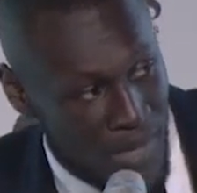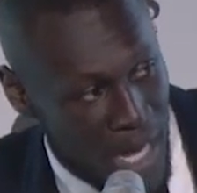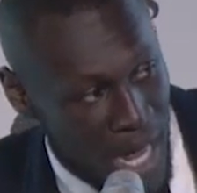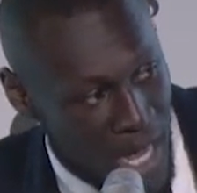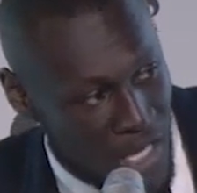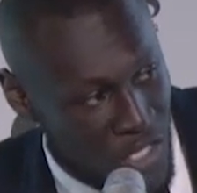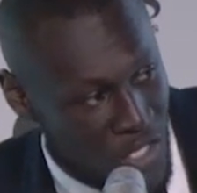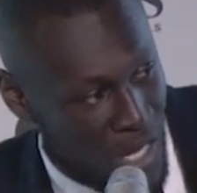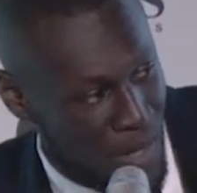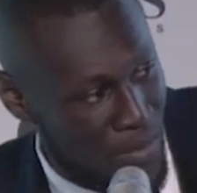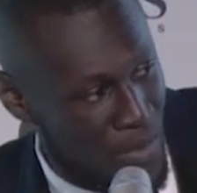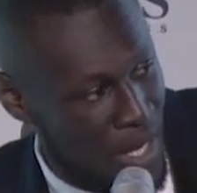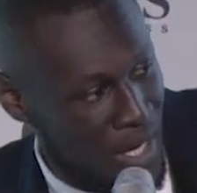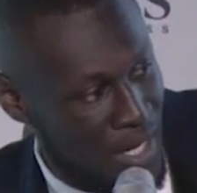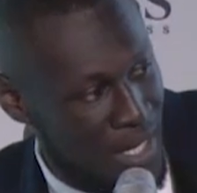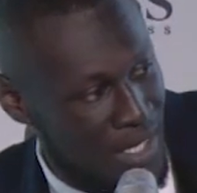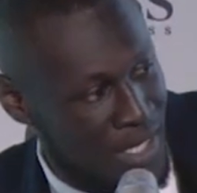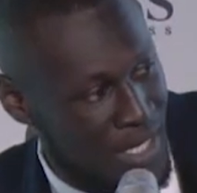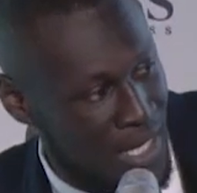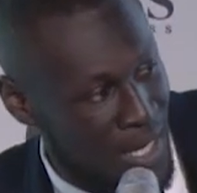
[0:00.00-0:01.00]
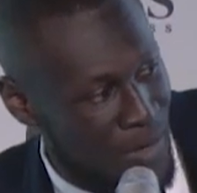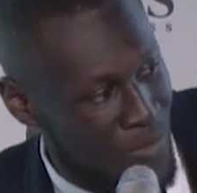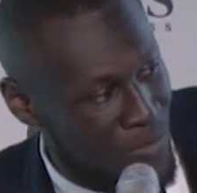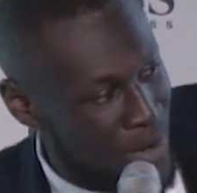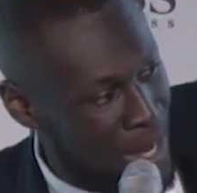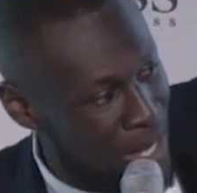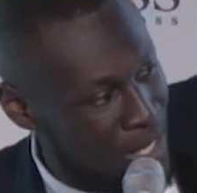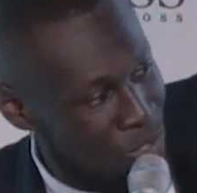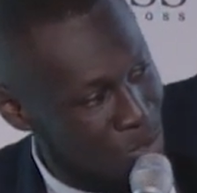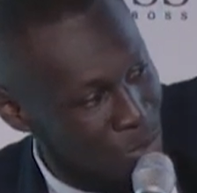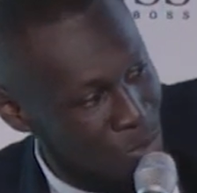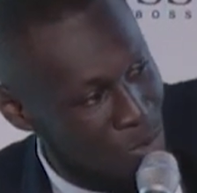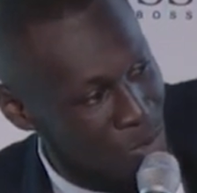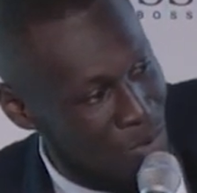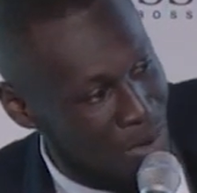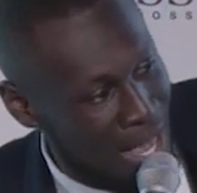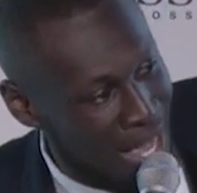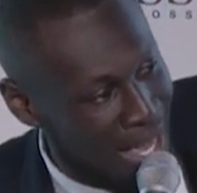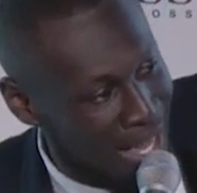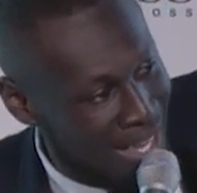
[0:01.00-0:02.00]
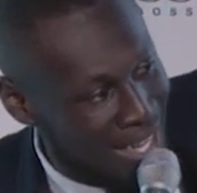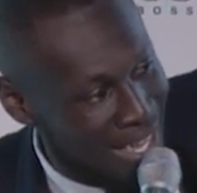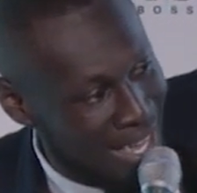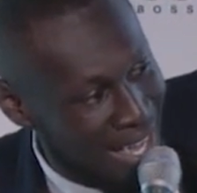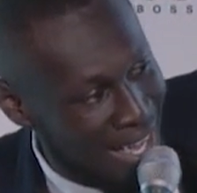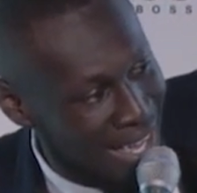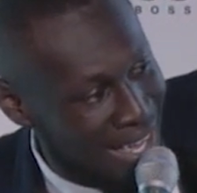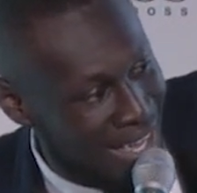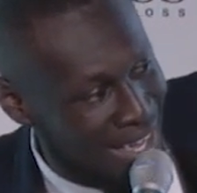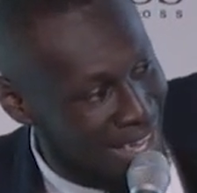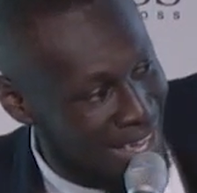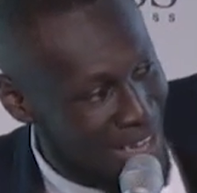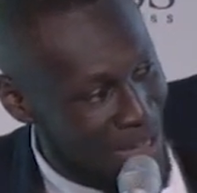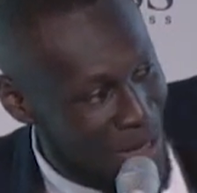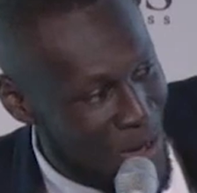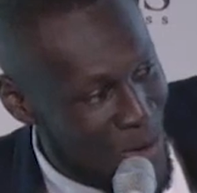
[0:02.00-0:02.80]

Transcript: the hashtag Murky team, Rachel, AK,